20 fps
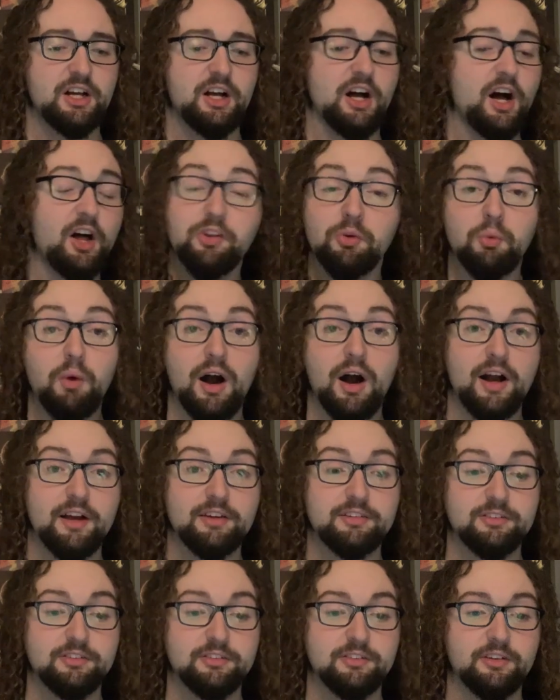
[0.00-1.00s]

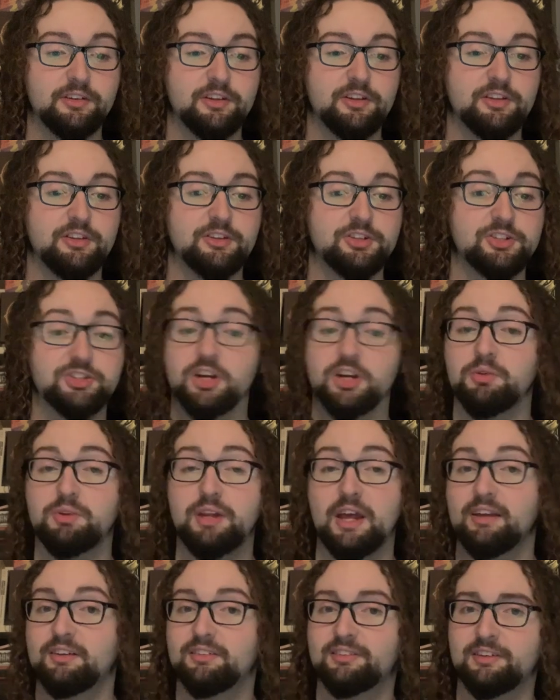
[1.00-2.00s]
Otherwise, the show
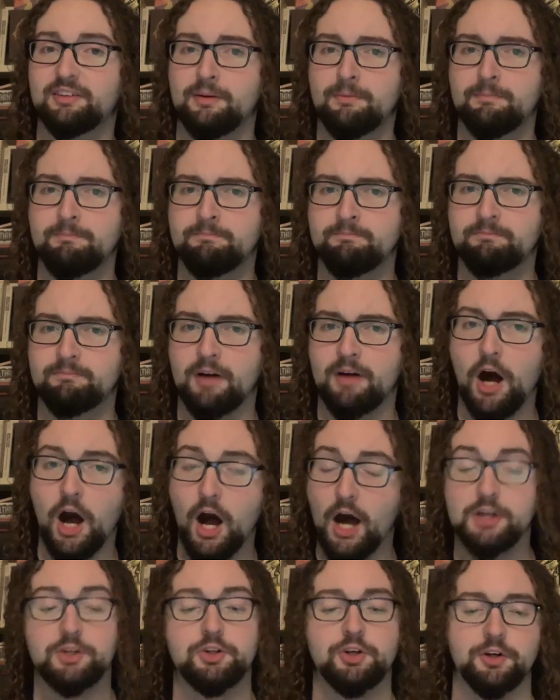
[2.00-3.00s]
takes some
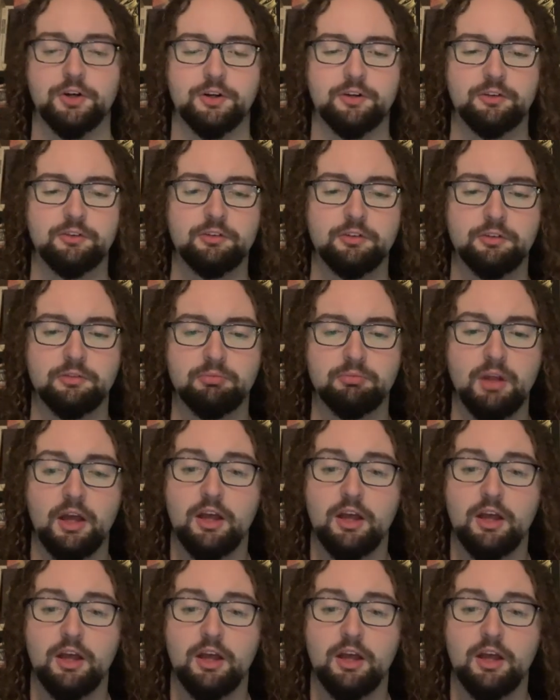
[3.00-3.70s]
odd turns.